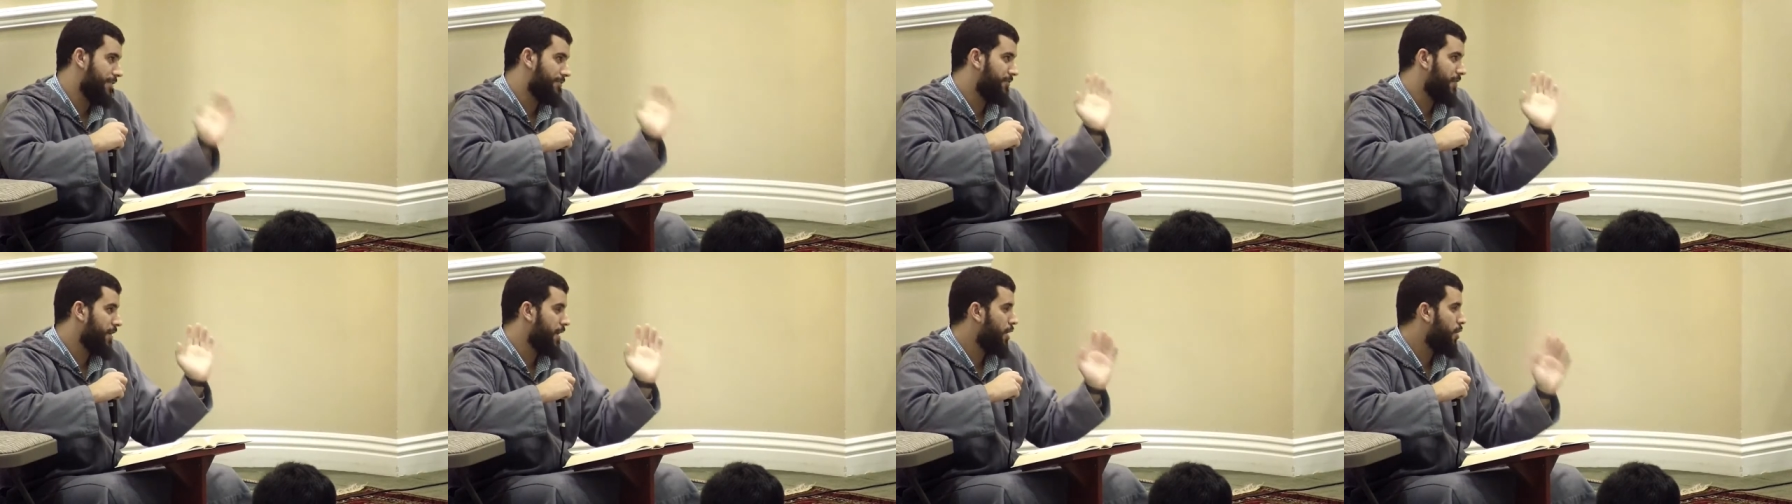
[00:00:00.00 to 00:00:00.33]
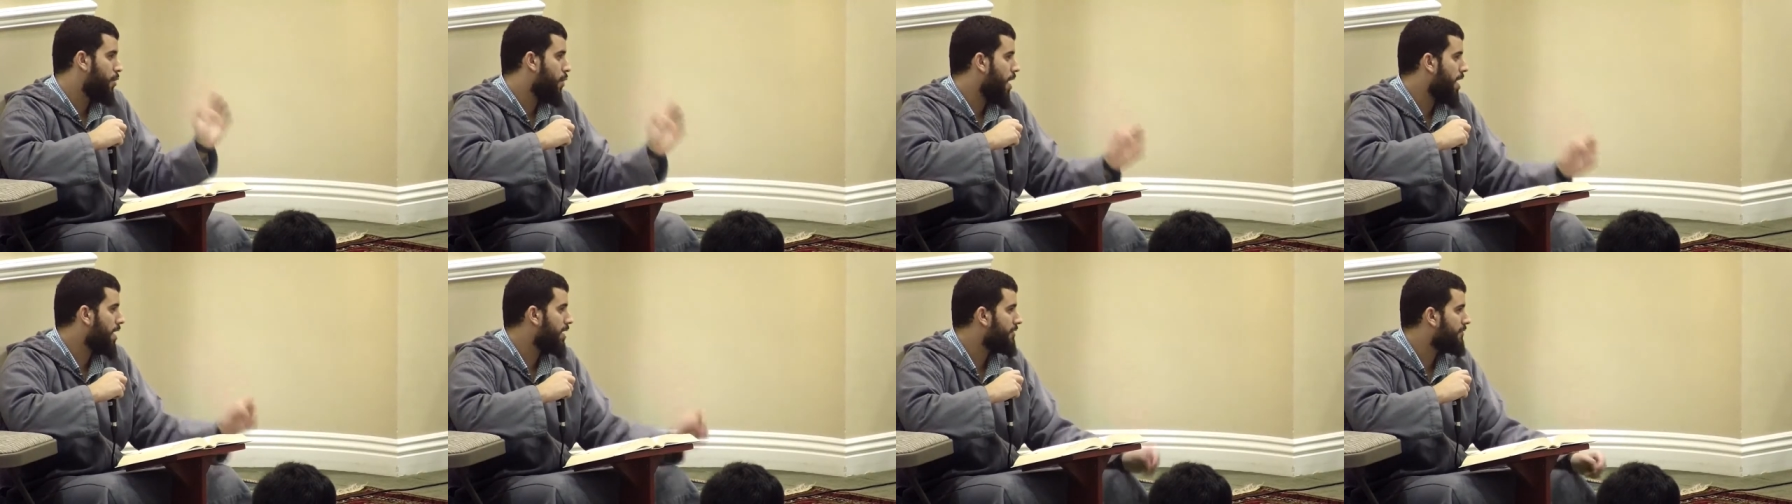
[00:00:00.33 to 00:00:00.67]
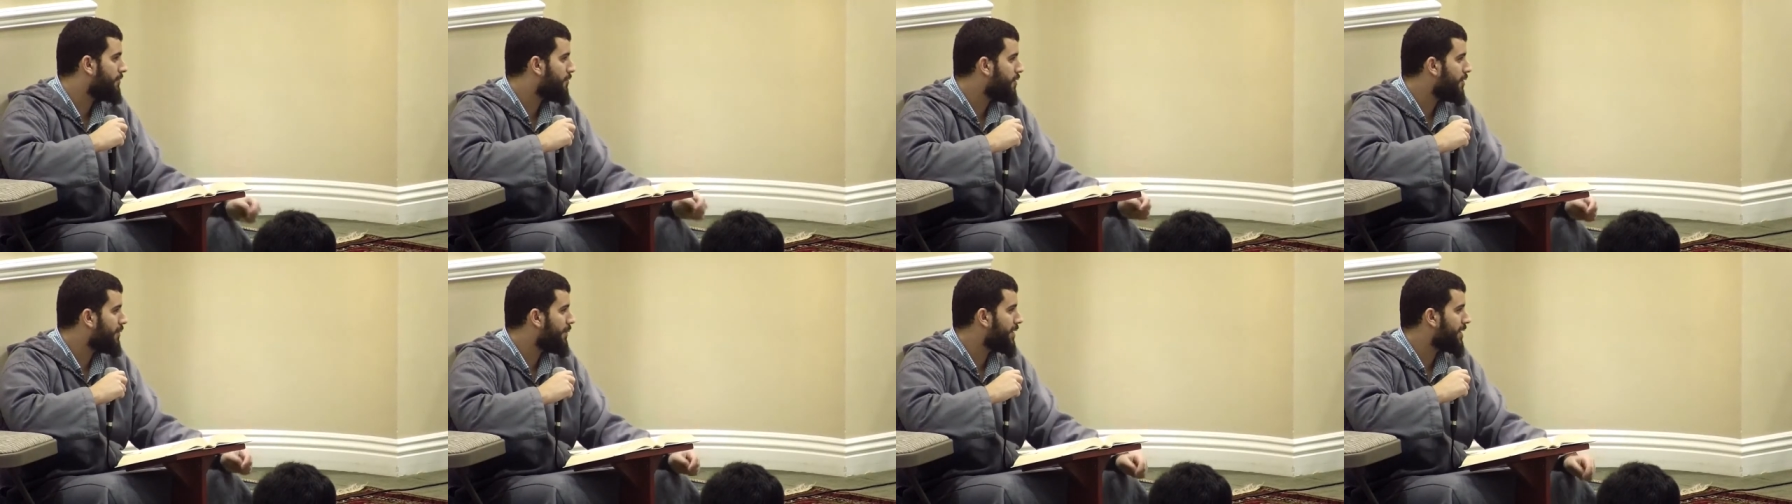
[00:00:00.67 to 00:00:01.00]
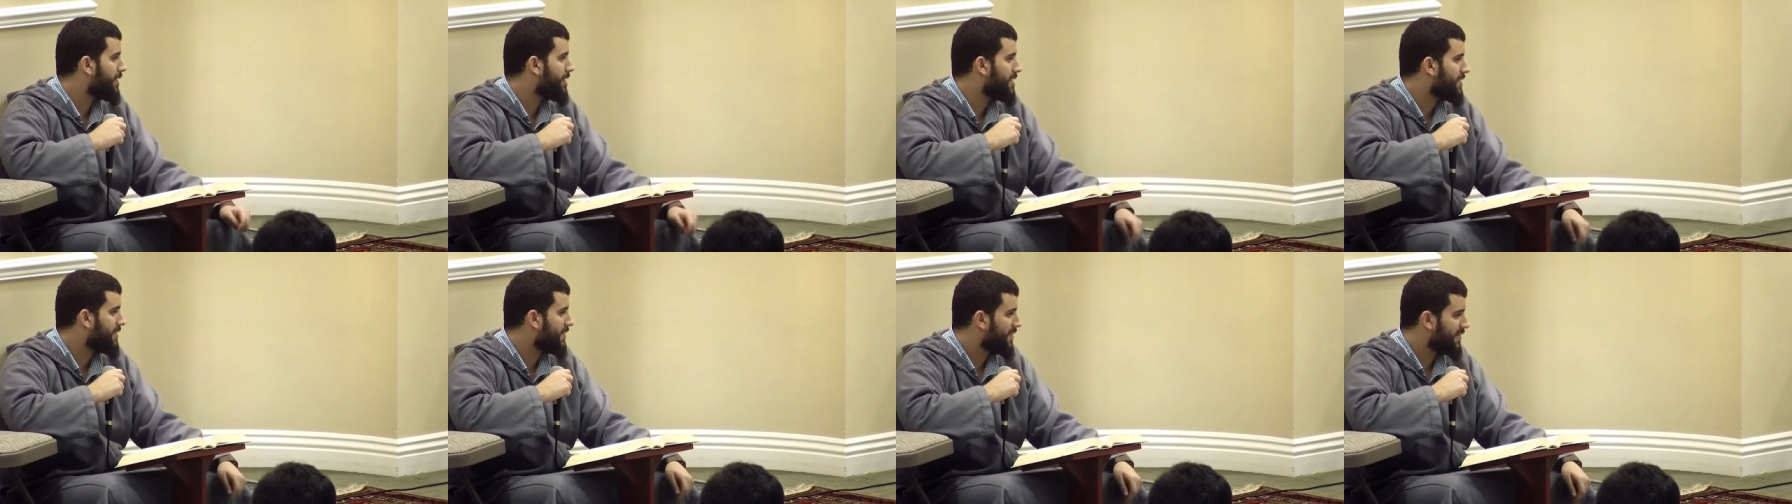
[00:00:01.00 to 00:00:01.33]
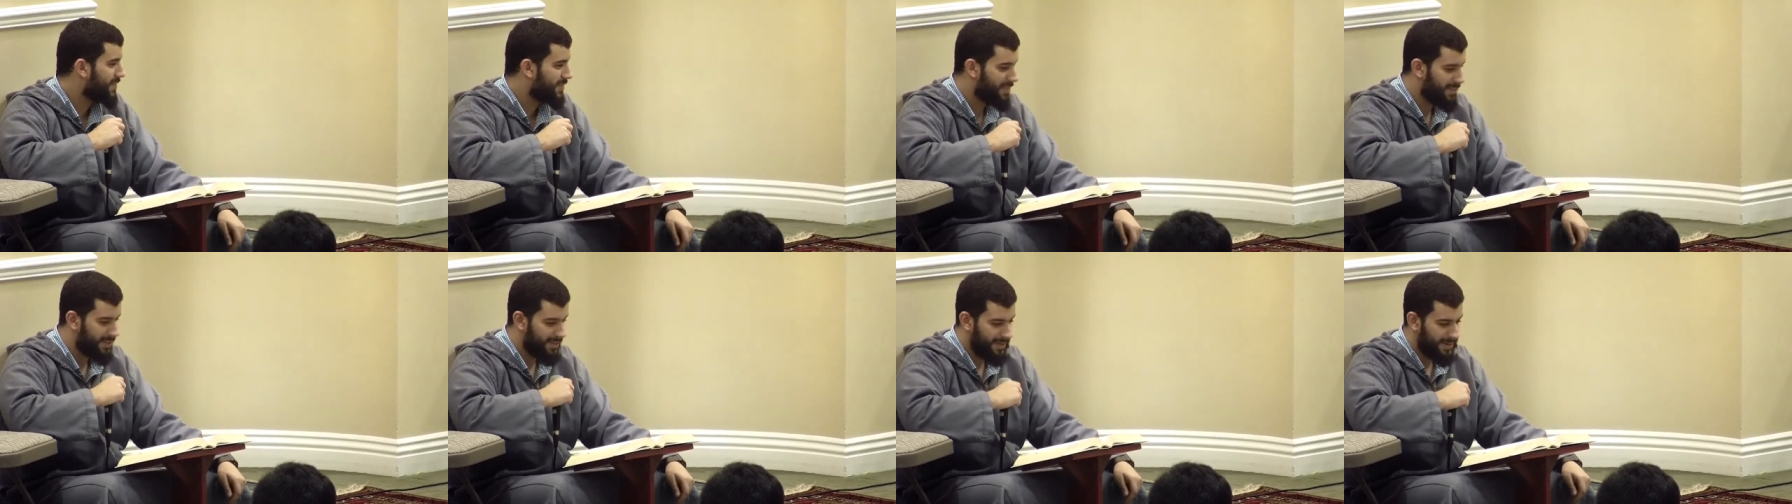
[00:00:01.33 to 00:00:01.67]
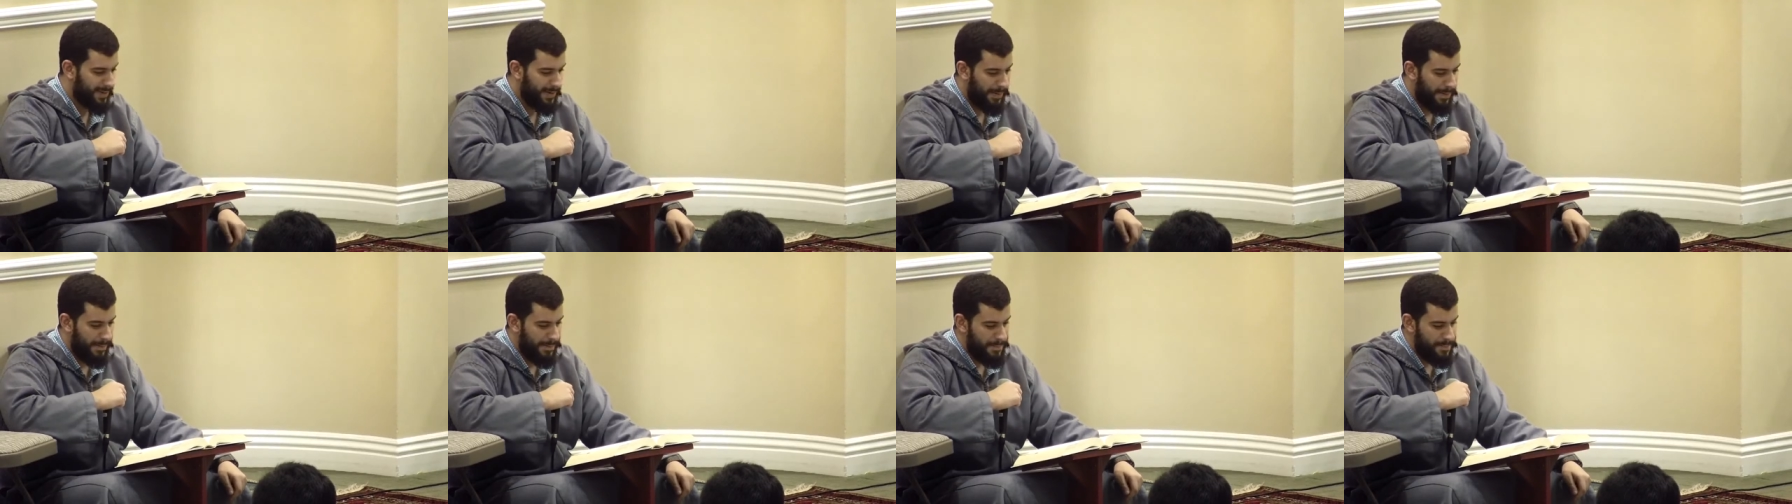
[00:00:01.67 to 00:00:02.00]
you have to acquire four
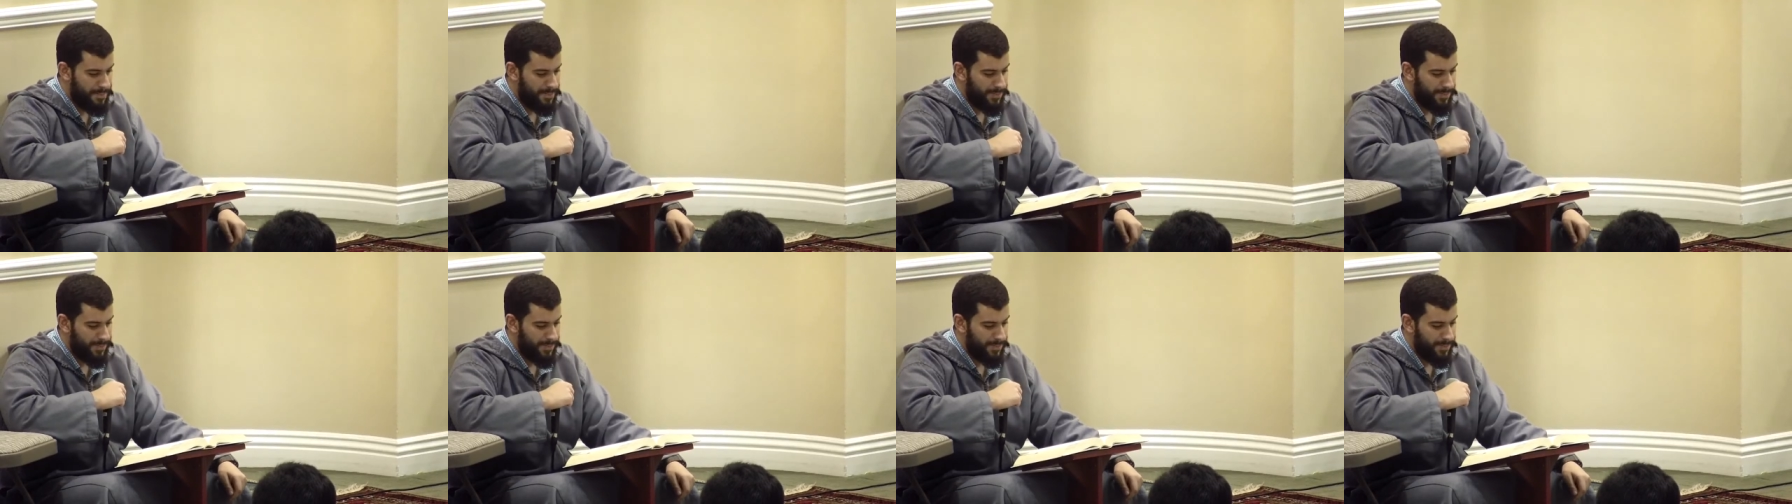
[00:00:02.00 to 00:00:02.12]
witnesses.